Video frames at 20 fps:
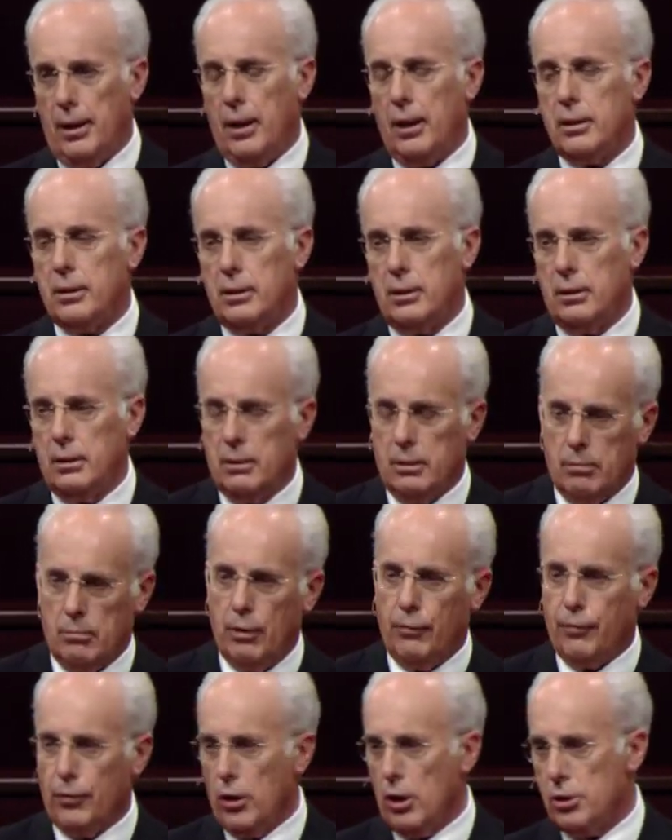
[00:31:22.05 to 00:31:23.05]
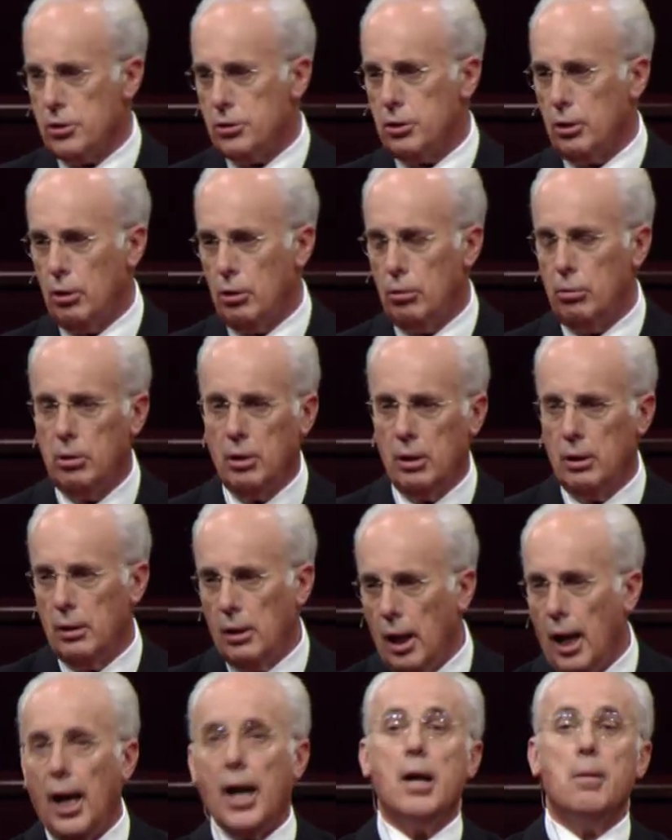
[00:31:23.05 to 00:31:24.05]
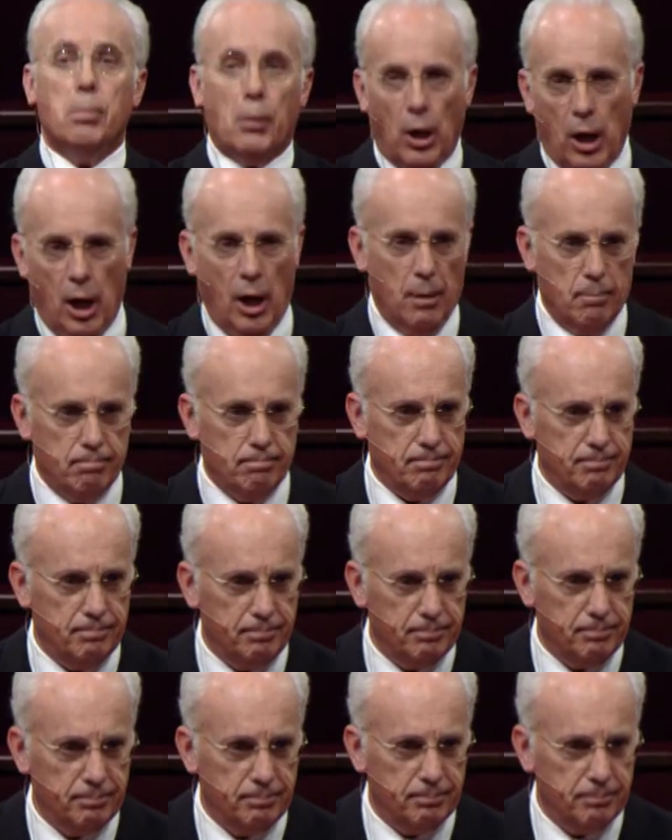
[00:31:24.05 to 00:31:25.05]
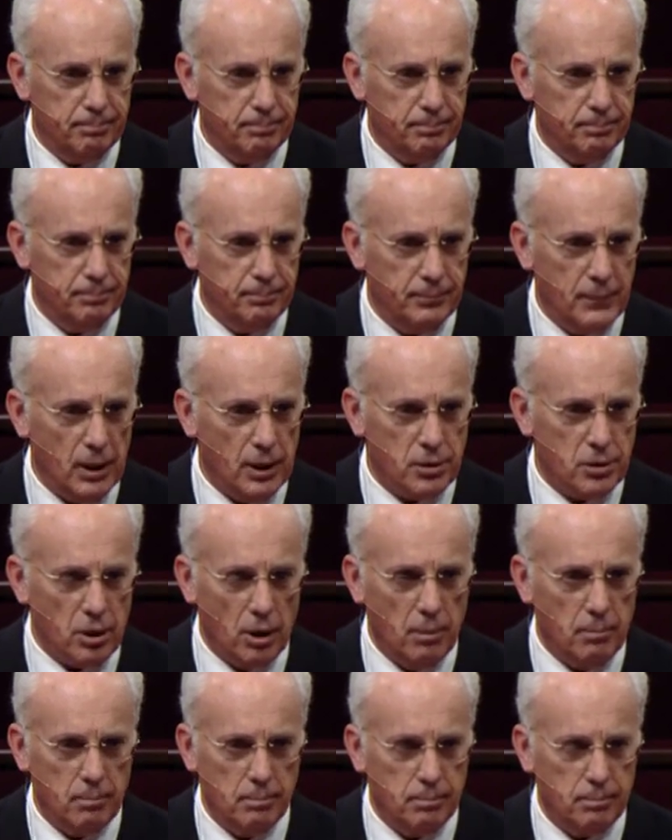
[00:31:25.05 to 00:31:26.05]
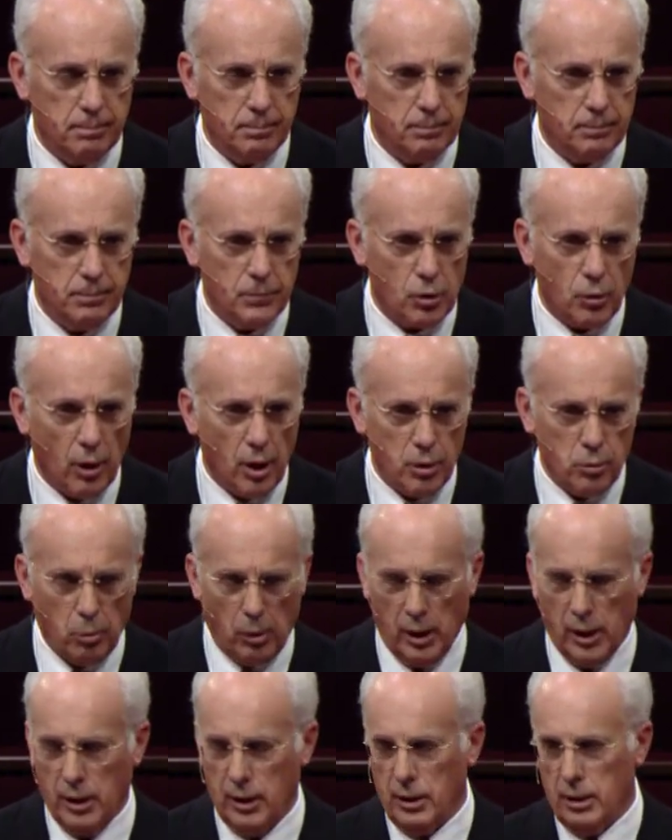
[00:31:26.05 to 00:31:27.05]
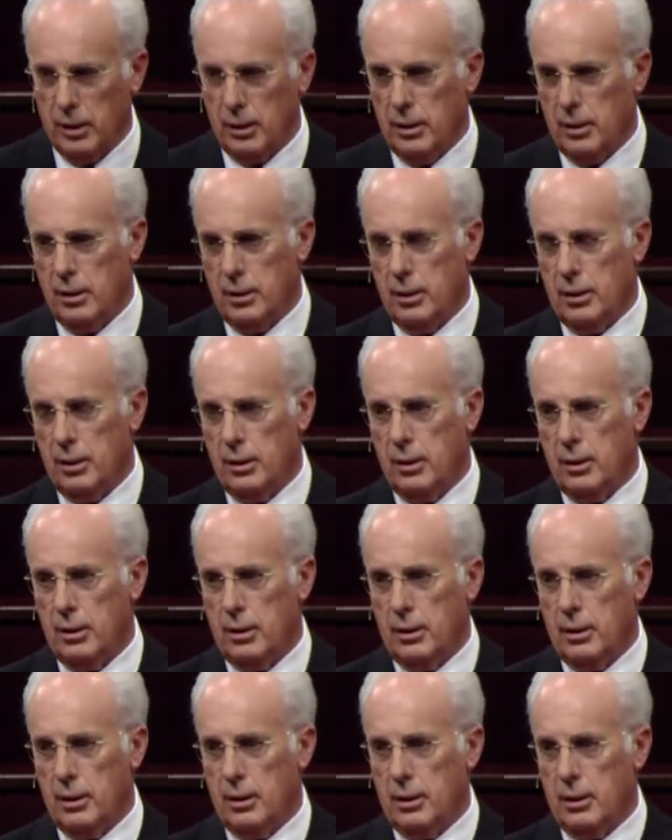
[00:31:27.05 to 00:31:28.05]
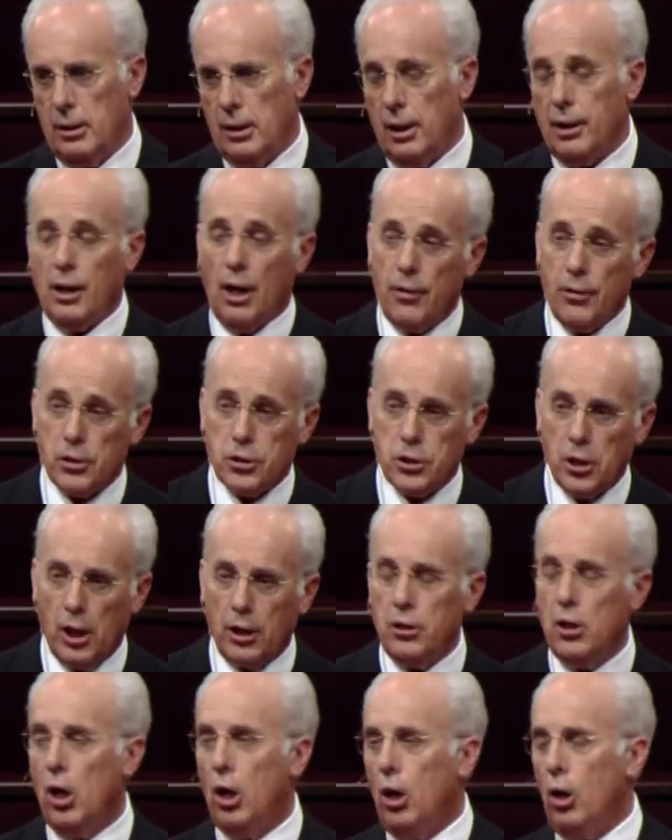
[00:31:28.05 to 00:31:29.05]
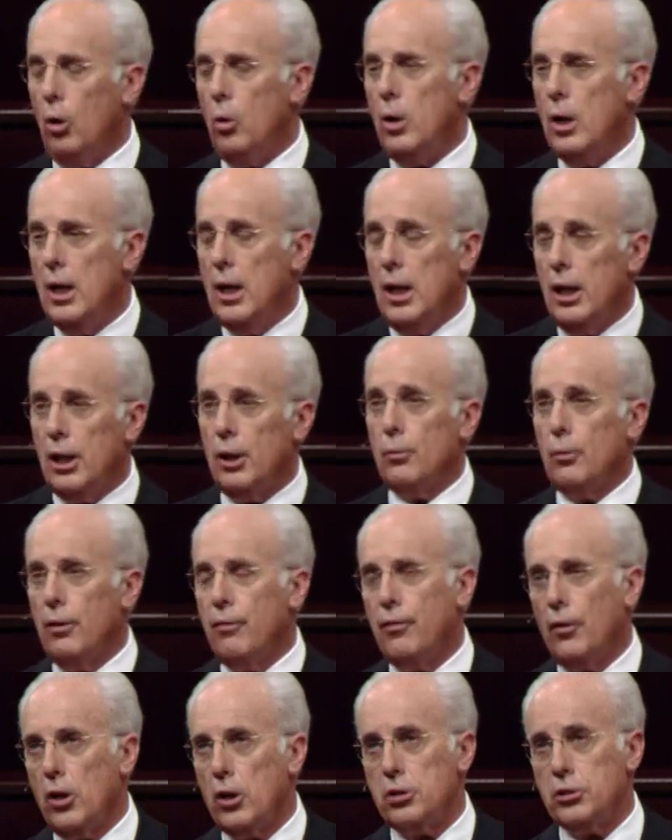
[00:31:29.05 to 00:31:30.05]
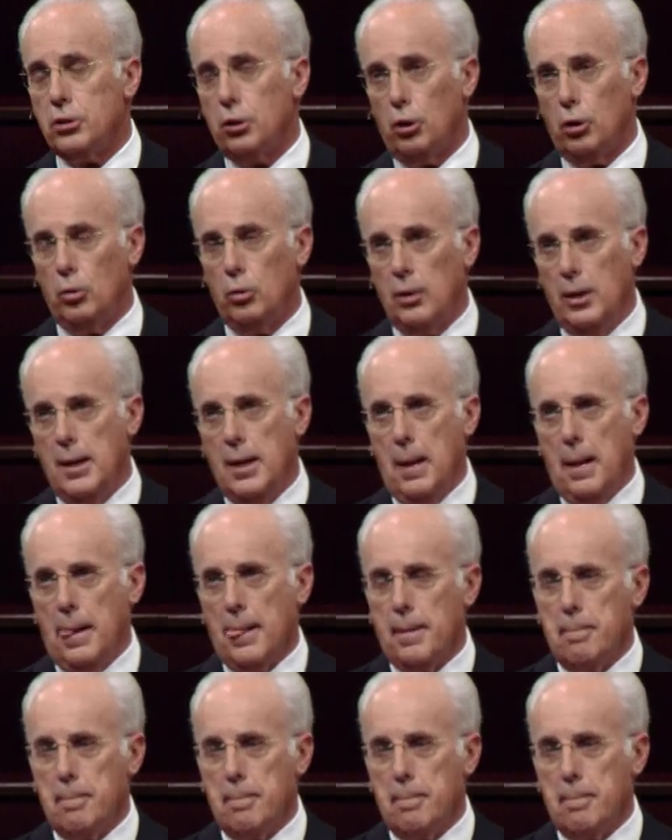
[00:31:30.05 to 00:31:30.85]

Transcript: it refers to Abraham in some strange way. And others said, no, it refers to